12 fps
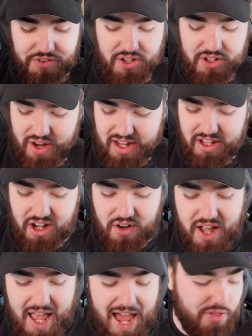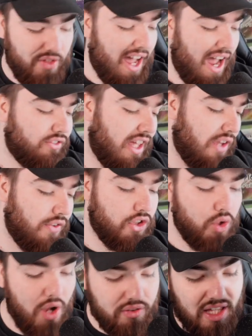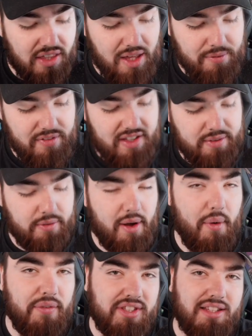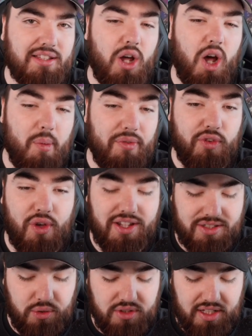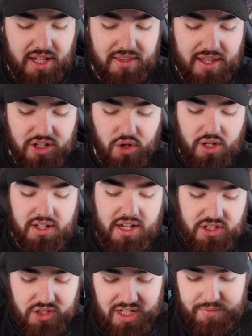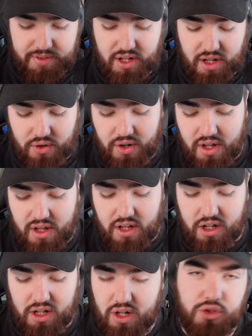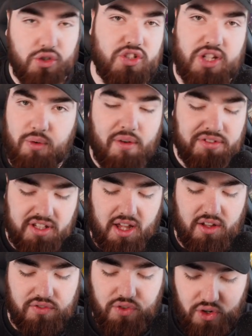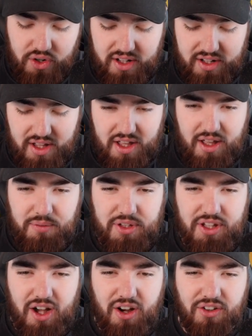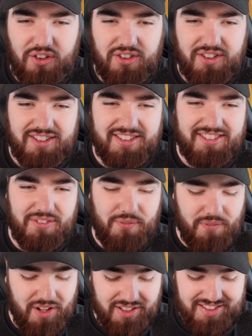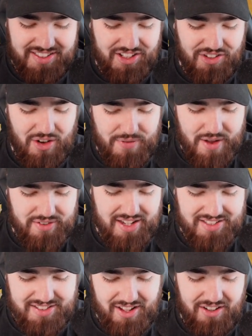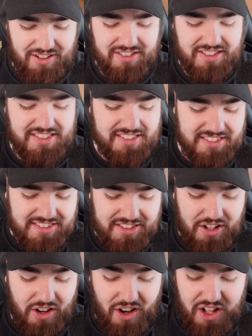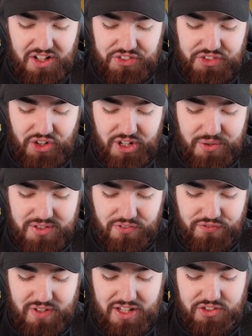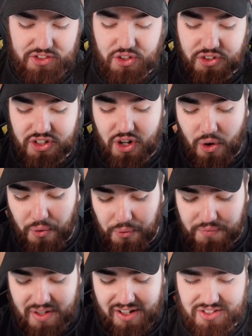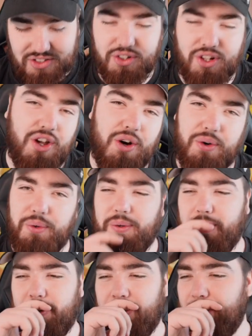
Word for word: So anyway, yo, I think I have that. If I do have that, that'll be available on my website to cop. If you guys still want to get that in your collection, let me know. Or just check the website for it. But yo, we got the secret rare, baby. Let's go. Oh, I thought it was I saw the gold, man. I saw the gold.